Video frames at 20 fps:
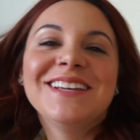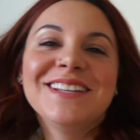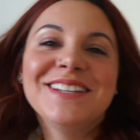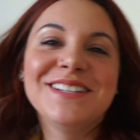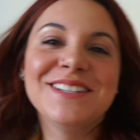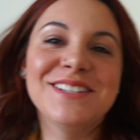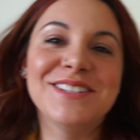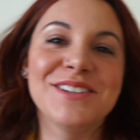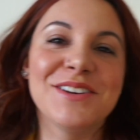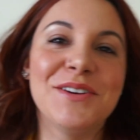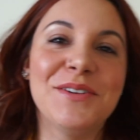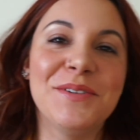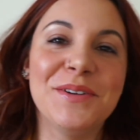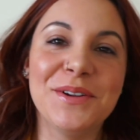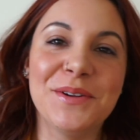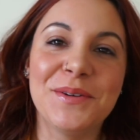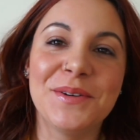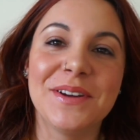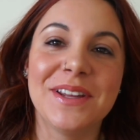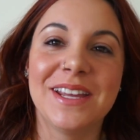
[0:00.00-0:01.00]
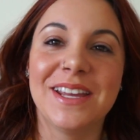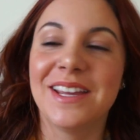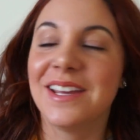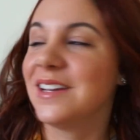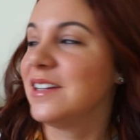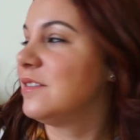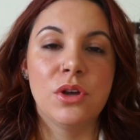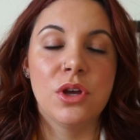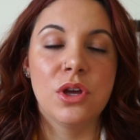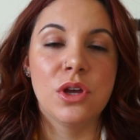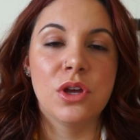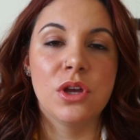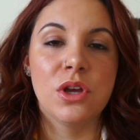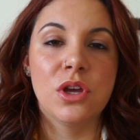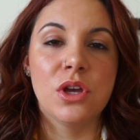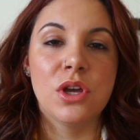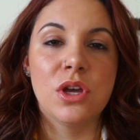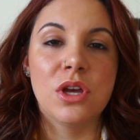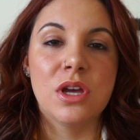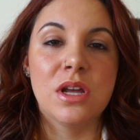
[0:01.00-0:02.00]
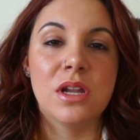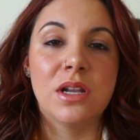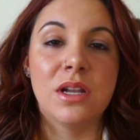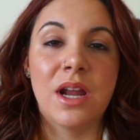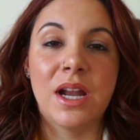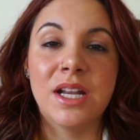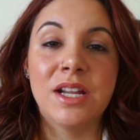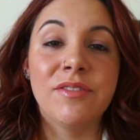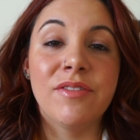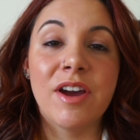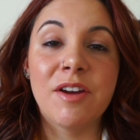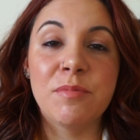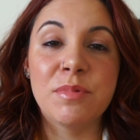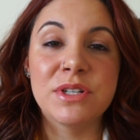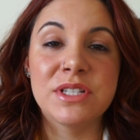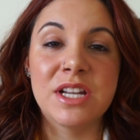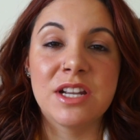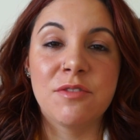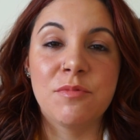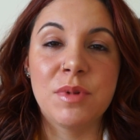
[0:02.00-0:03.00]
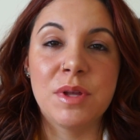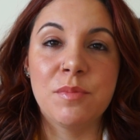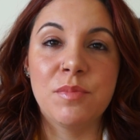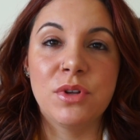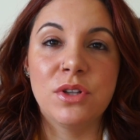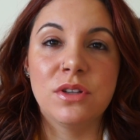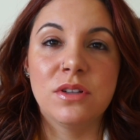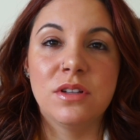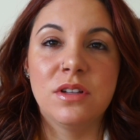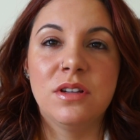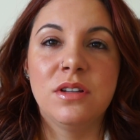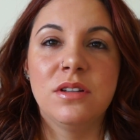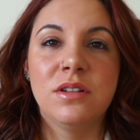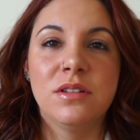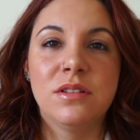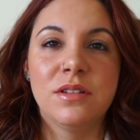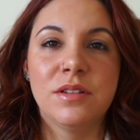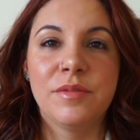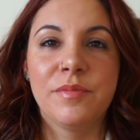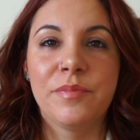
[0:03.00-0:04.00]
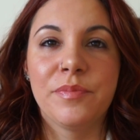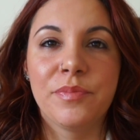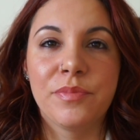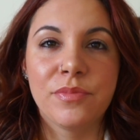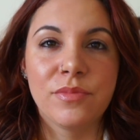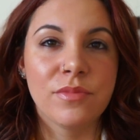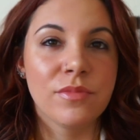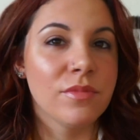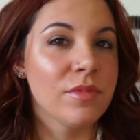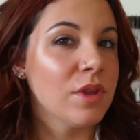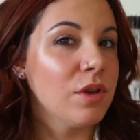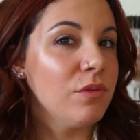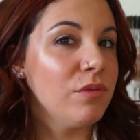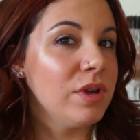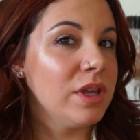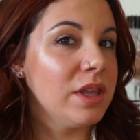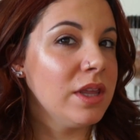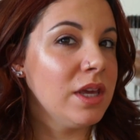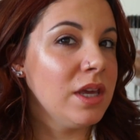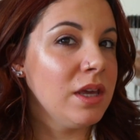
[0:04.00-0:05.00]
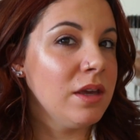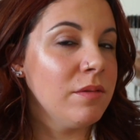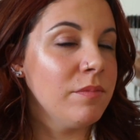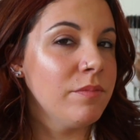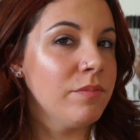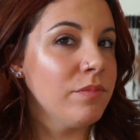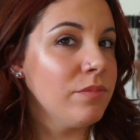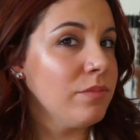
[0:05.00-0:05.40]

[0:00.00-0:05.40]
is so annoying. 95% of people... Really?